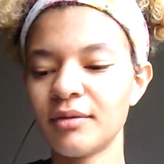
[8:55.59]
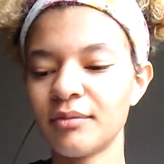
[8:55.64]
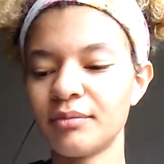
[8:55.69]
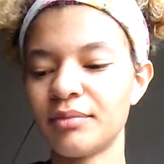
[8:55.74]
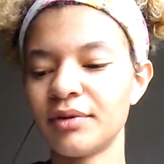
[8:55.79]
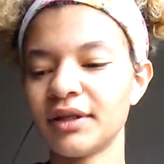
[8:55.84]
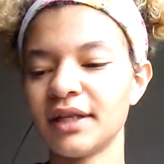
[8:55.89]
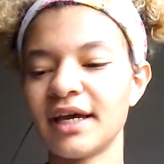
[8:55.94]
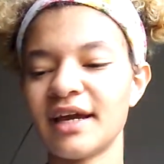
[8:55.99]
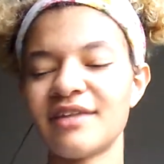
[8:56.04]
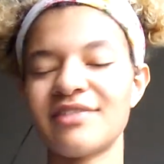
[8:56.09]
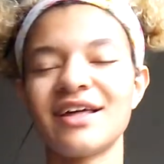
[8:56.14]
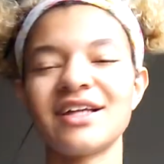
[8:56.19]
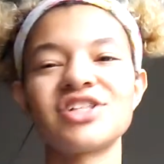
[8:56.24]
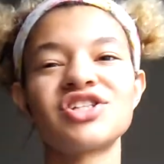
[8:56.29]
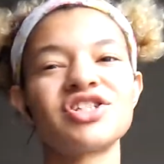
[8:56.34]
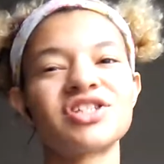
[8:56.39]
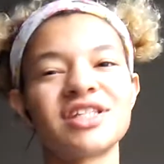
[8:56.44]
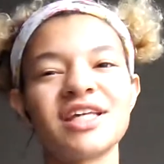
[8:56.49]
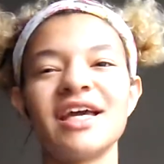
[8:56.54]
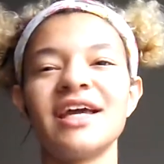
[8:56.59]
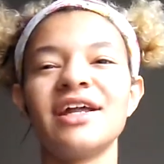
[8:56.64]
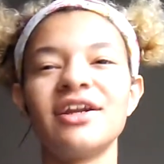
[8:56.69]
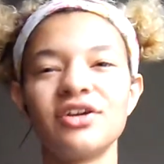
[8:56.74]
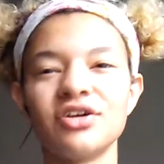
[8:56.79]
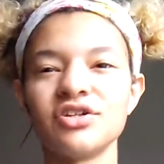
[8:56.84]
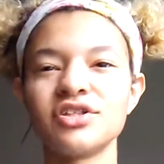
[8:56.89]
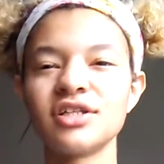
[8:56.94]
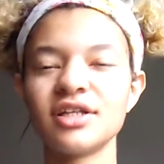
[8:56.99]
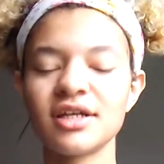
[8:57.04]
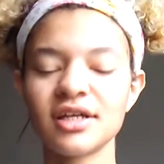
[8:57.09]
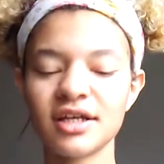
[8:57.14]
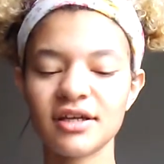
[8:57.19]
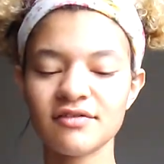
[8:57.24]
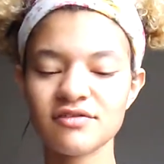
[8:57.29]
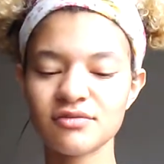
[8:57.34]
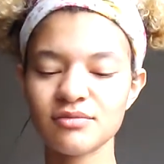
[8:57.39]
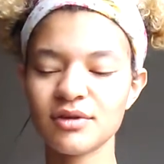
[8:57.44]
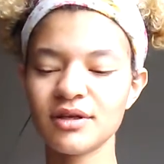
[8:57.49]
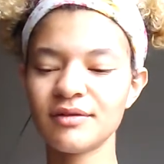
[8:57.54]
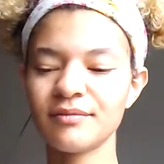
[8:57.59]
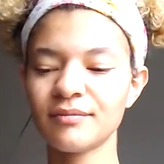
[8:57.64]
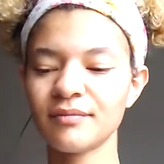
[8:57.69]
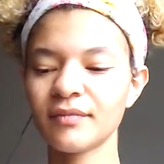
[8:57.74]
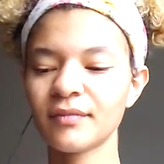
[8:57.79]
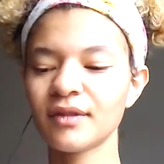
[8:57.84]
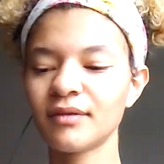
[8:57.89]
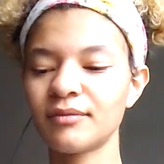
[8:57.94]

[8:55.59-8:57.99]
but that's just the energy it gives me,